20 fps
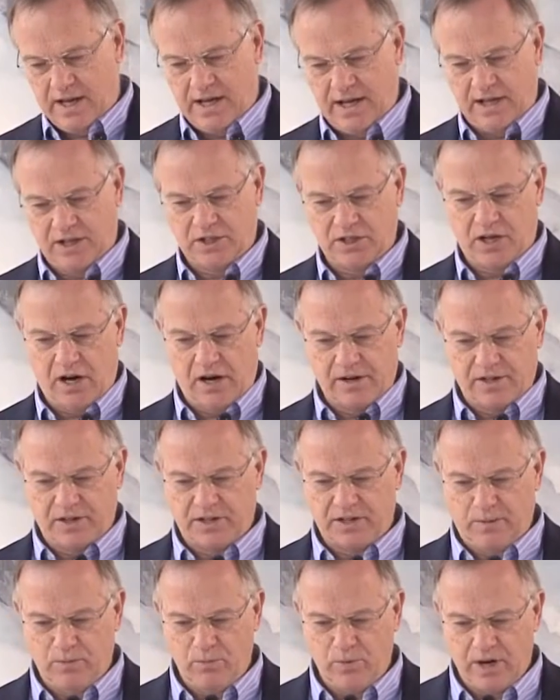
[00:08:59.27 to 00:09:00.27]
uh,
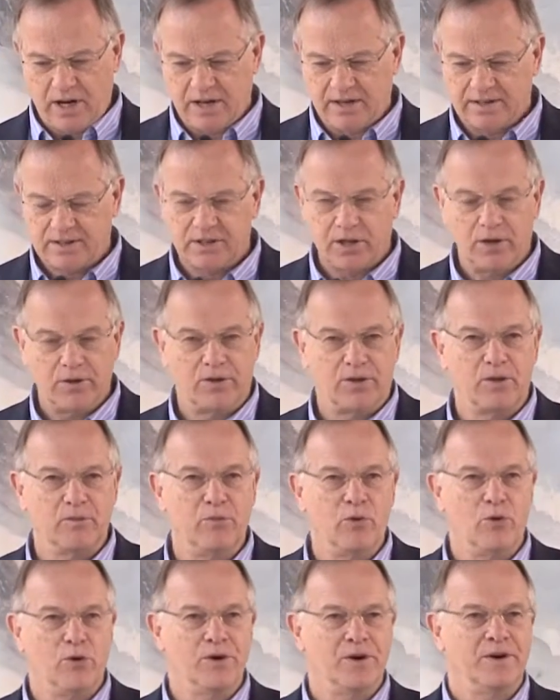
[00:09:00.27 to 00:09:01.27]
started somewhere south of the
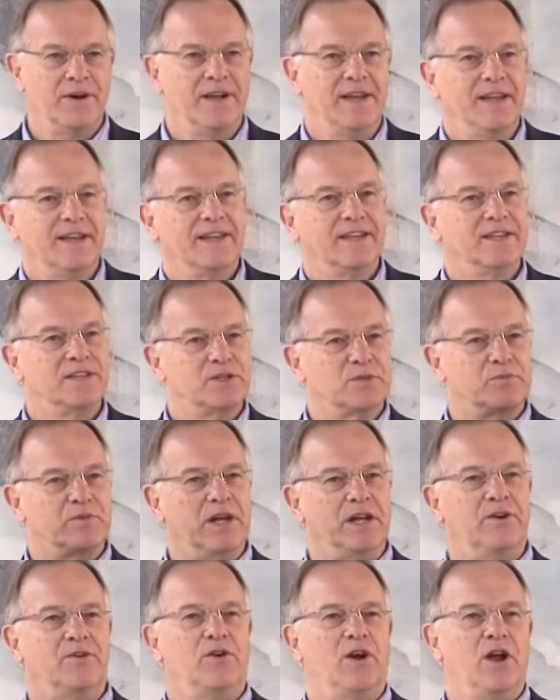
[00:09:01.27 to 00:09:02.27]
border and
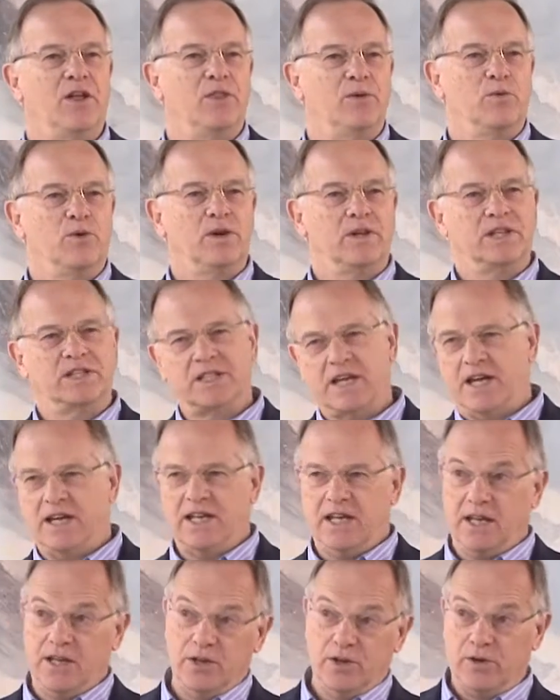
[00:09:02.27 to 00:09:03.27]
spread around the world. This
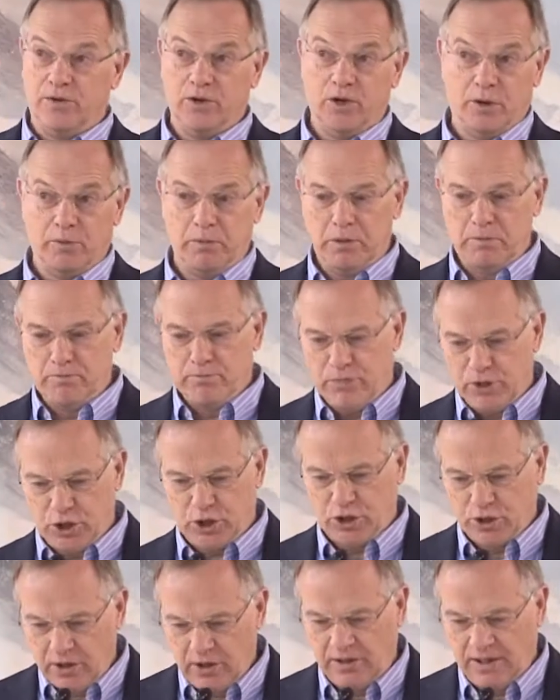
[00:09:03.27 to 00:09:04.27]
idea, you know, you've got to be
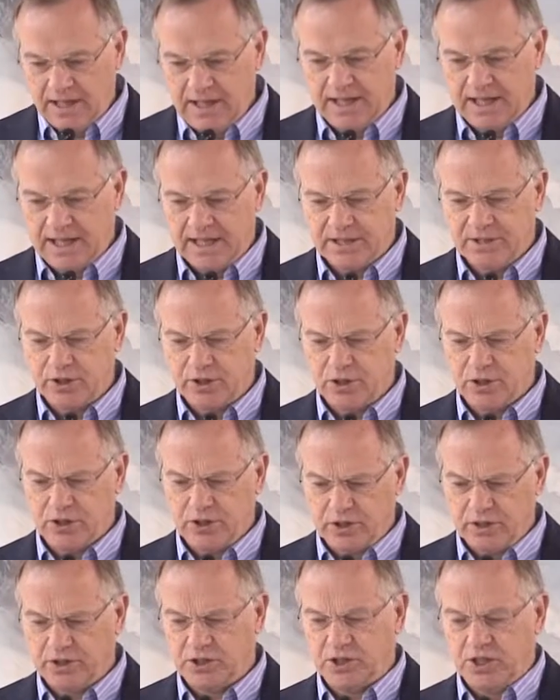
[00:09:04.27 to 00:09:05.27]
missional as a
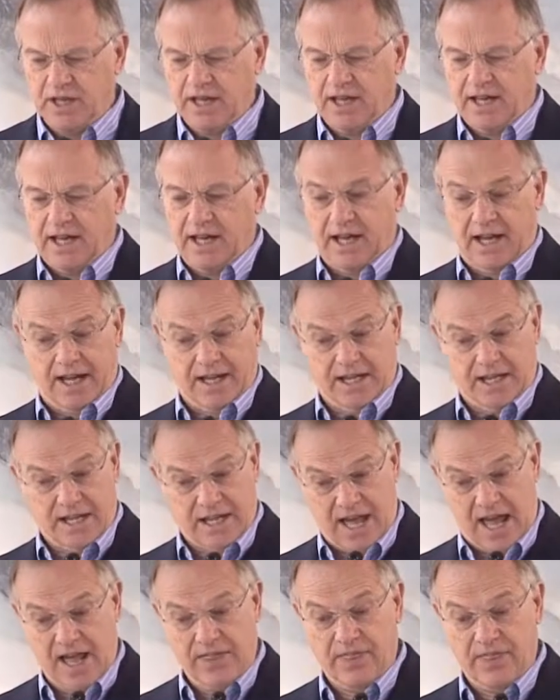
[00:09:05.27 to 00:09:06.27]
church. Uh, and
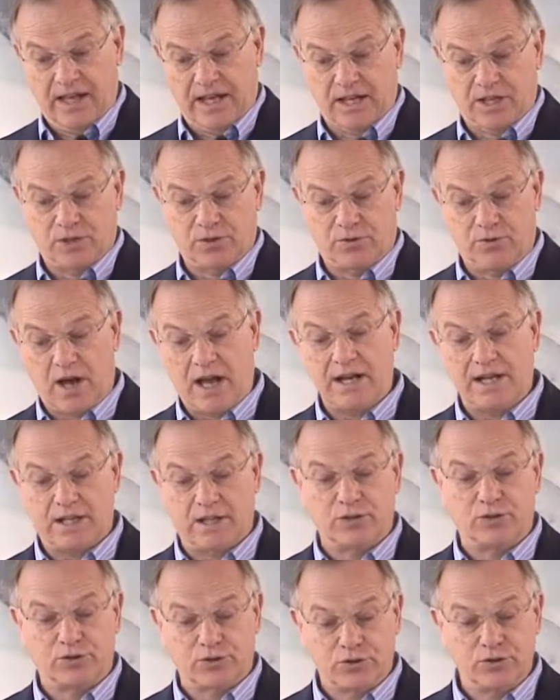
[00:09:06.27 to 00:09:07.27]
again, that is right
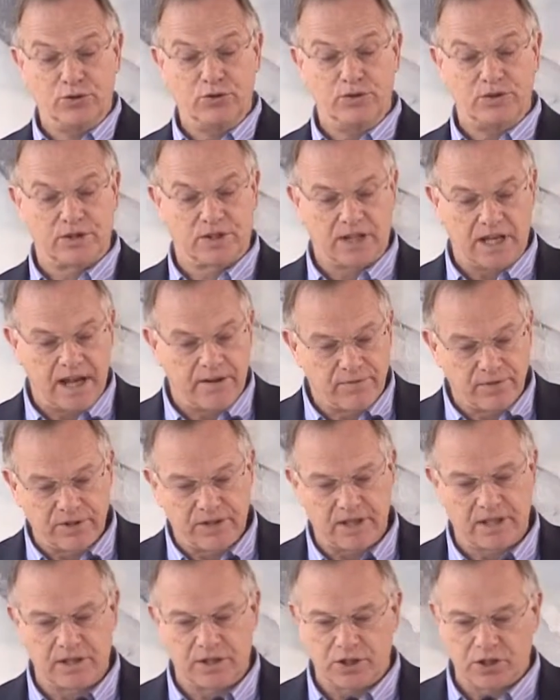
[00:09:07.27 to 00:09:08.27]
and true that
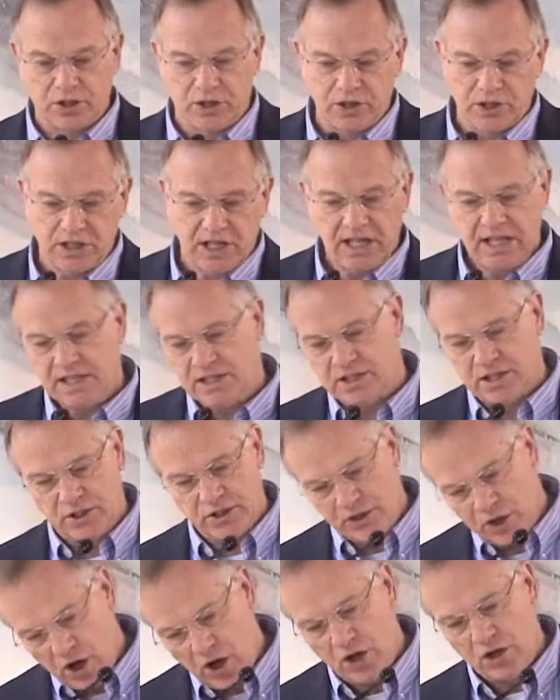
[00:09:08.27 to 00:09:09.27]
everything the church is
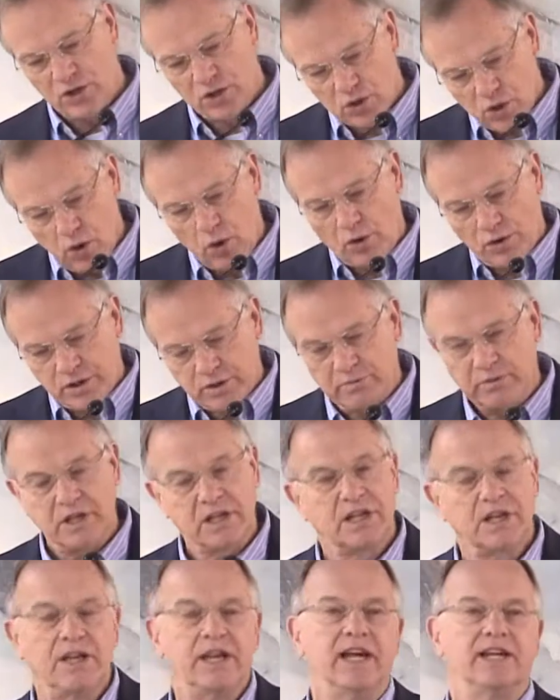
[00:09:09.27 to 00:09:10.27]
and does ought to be
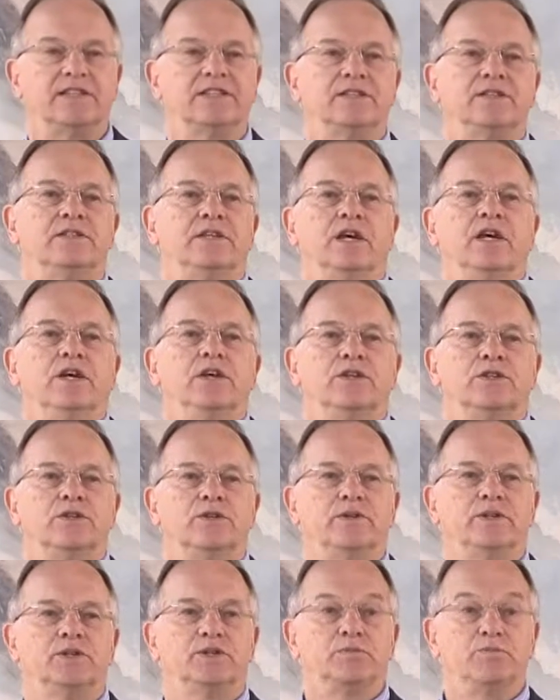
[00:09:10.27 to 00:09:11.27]
connected
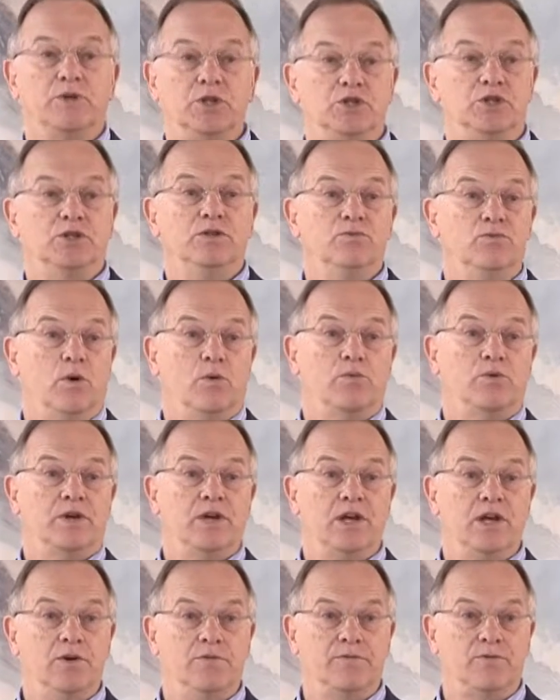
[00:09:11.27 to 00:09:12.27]
to its mission, what we're
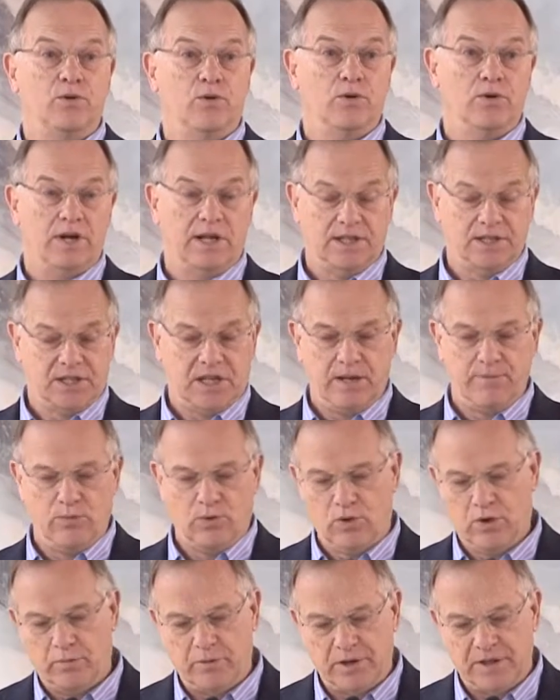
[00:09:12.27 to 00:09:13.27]
here for. I'll say
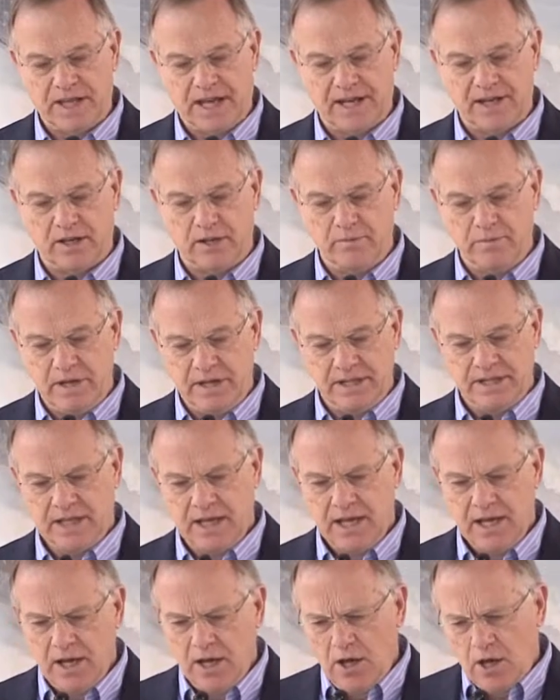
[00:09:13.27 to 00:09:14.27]
more about that in a
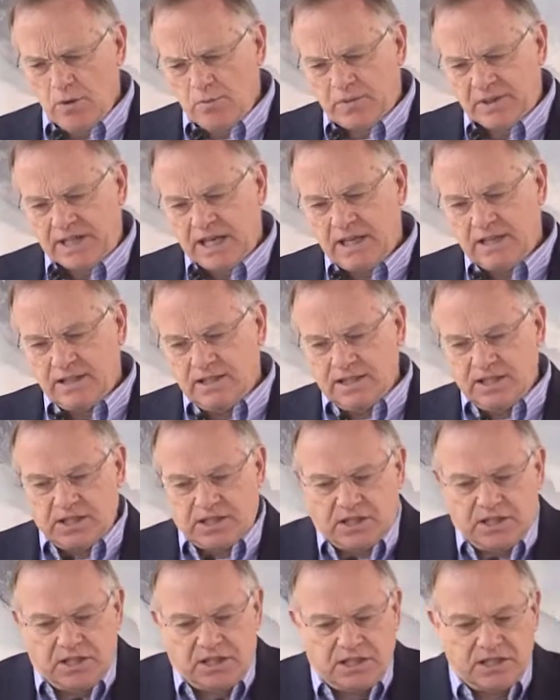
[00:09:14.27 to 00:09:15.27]
minute. But then
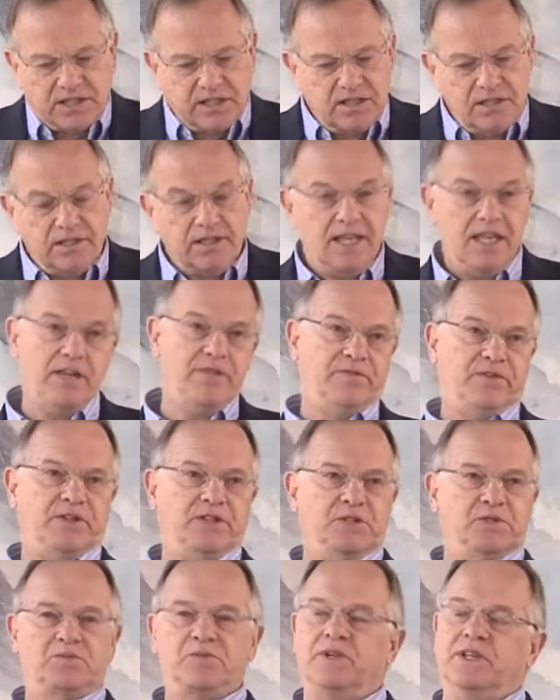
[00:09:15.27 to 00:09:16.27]
this can still leave
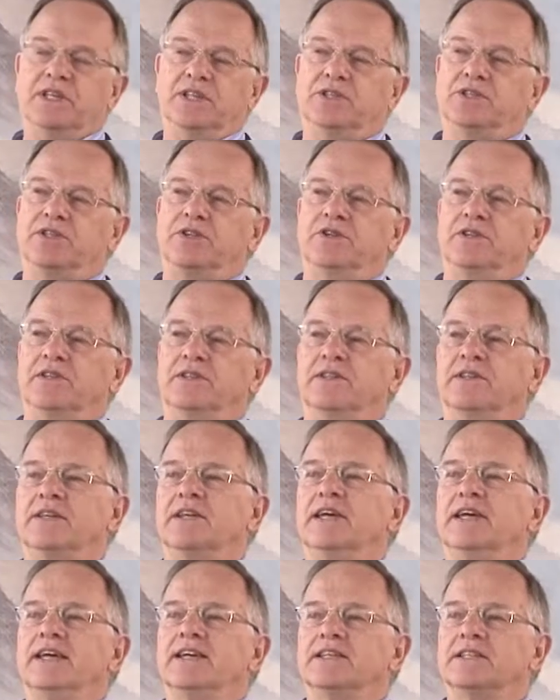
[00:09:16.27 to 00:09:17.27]
us with a certain
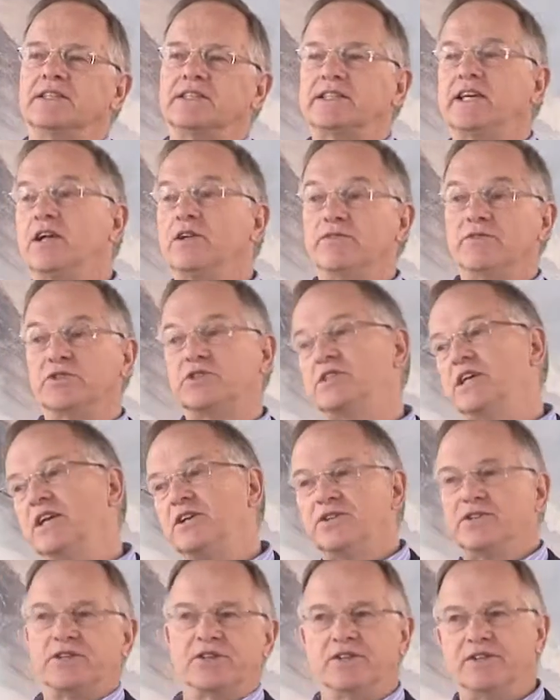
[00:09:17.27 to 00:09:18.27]
self
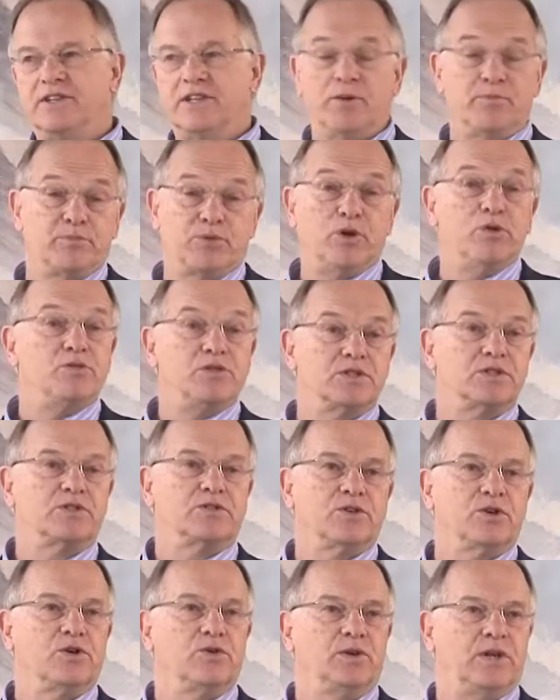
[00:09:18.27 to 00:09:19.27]
centered approach
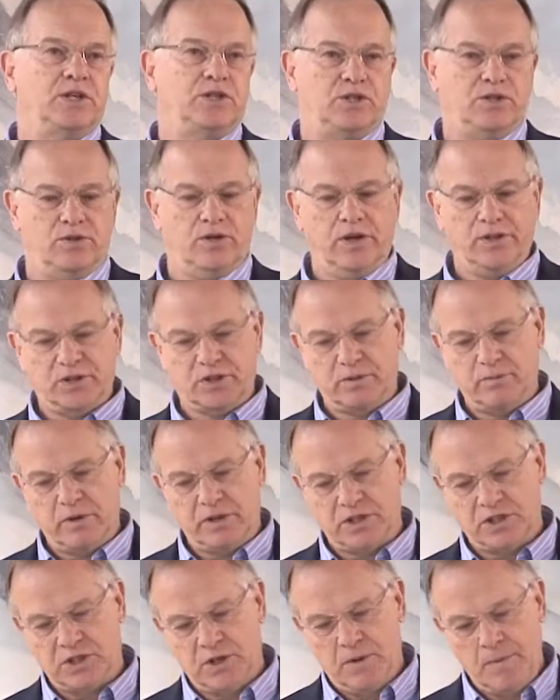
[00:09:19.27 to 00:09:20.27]
to the whole issue. Not so
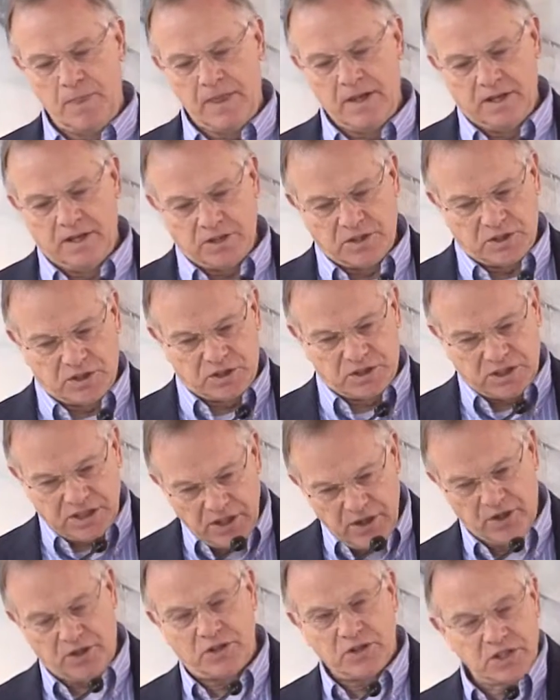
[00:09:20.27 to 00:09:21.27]
much
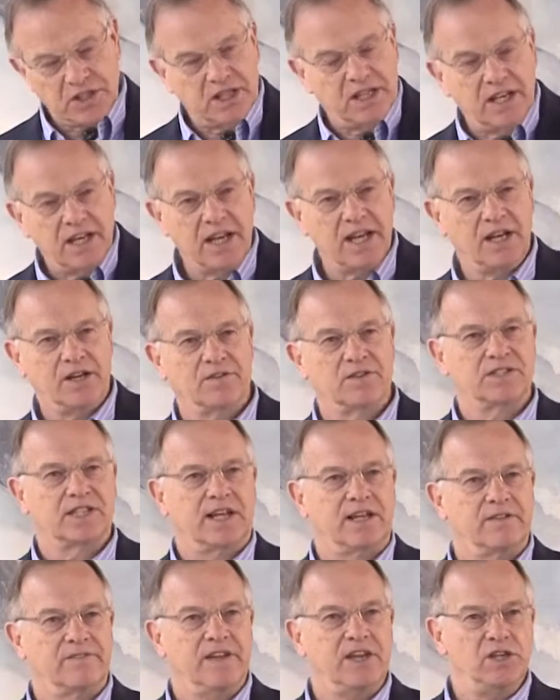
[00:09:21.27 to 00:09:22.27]
sinners in need of
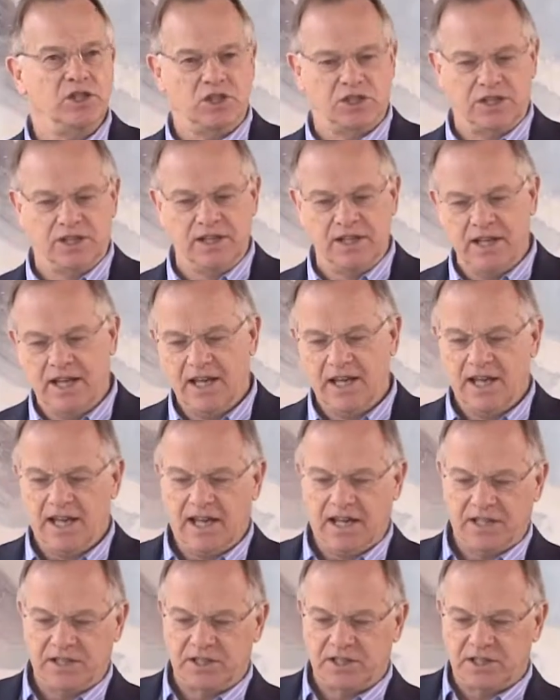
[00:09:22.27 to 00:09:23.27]
salvation
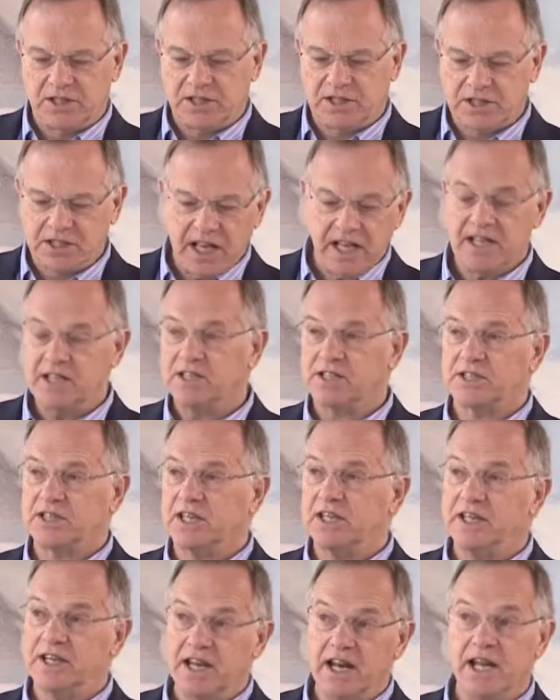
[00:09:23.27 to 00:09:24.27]
as
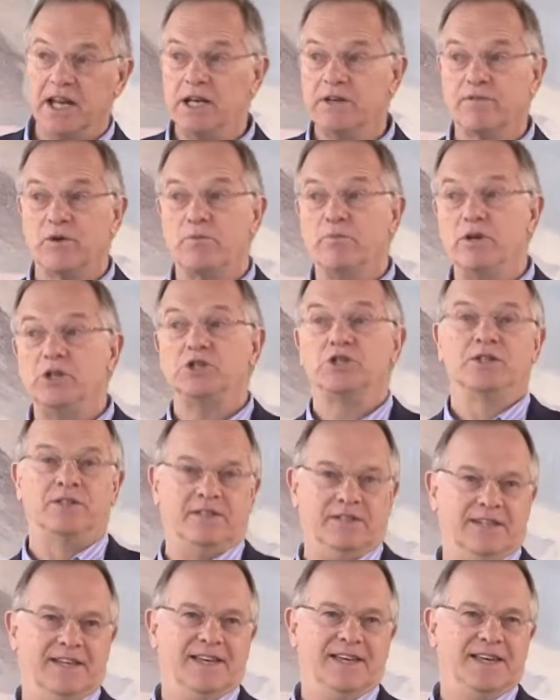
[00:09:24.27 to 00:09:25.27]
saints in need of a mission.